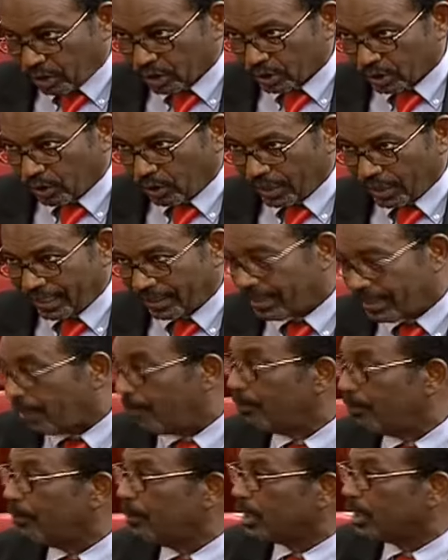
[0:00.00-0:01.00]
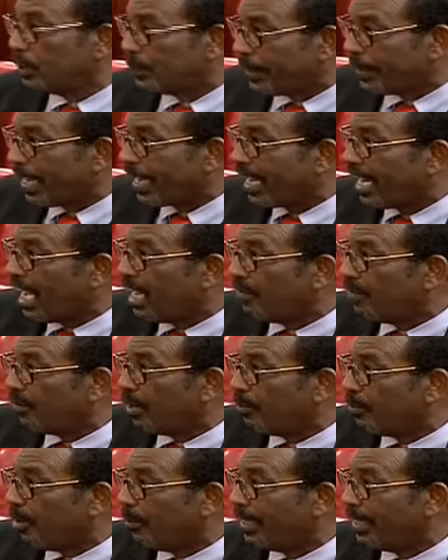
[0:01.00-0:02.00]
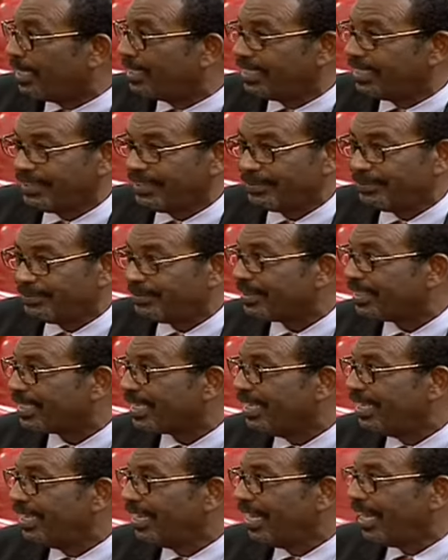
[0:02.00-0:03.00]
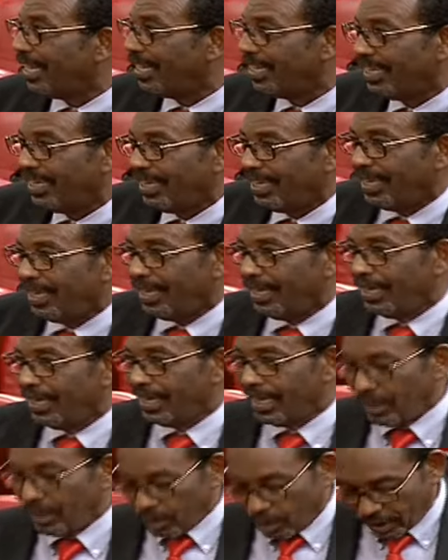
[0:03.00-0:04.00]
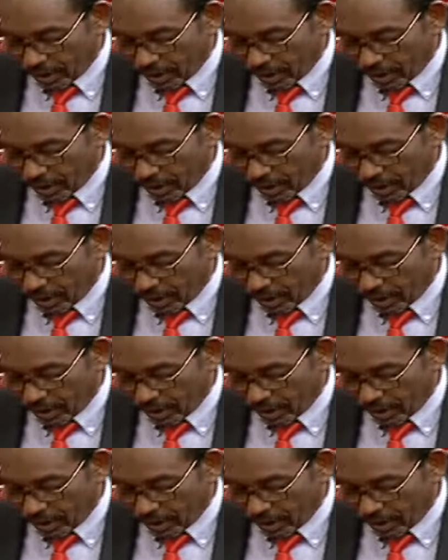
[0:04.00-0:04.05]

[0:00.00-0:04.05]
goes on in Mr. Speaker, can I have one more minute? Uh, he